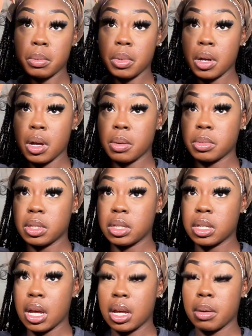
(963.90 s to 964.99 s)
But I'm just
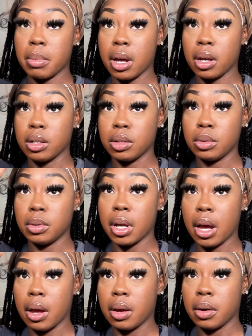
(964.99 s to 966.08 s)
taking my glue,
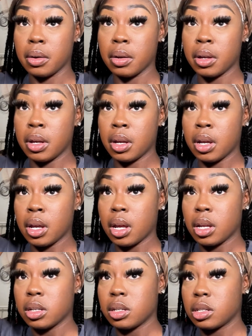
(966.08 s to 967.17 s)
y'all,
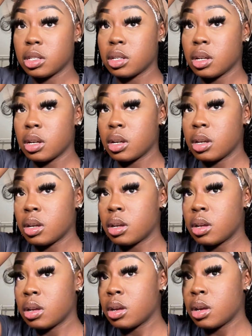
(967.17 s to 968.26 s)
and just
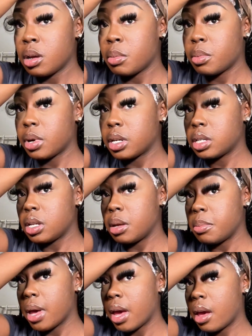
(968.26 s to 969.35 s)
pressing it
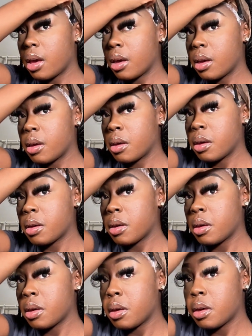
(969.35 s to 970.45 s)
back.
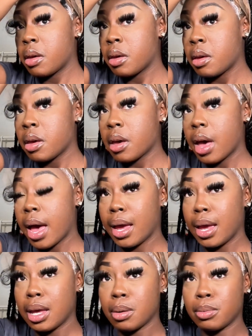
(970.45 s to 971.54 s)
I
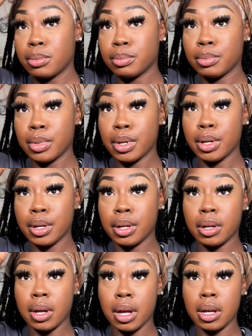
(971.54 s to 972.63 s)
am,
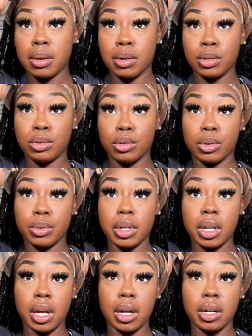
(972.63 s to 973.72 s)
I am going to do three
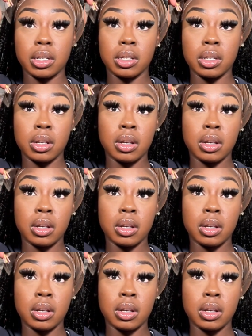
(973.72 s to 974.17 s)
layers